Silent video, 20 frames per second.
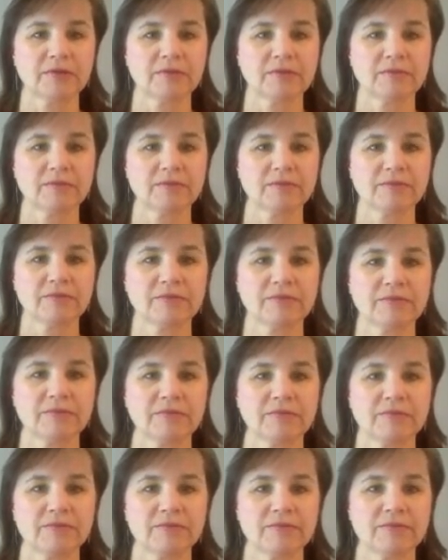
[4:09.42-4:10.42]

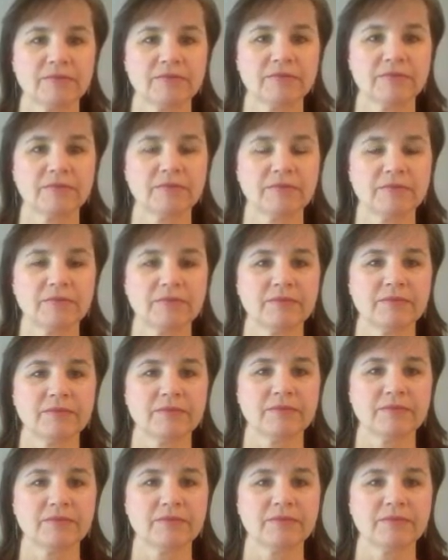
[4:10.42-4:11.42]

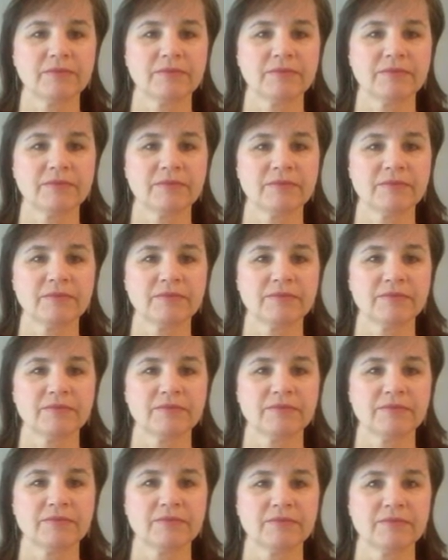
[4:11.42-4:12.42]

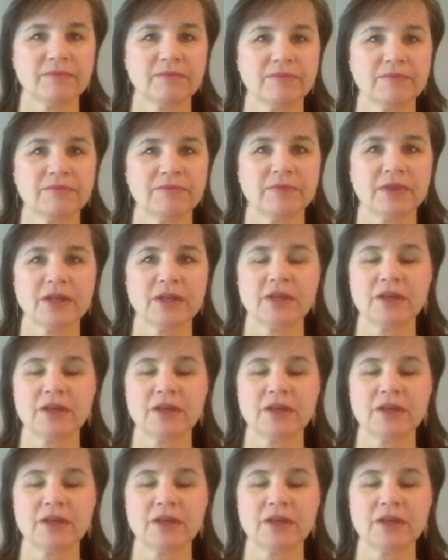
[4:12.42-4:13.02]
[no speech]